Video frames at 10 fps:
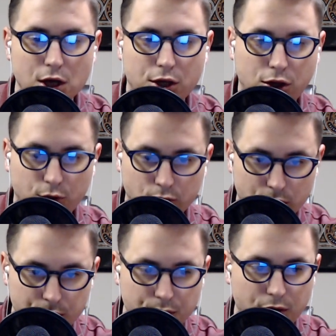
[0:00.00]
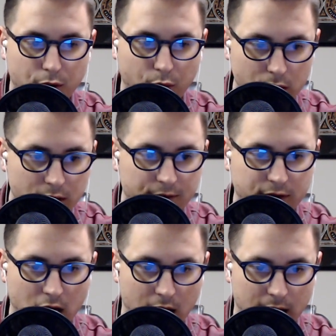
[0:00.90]
through the word of
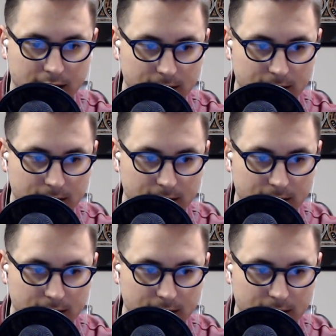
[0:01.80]
God,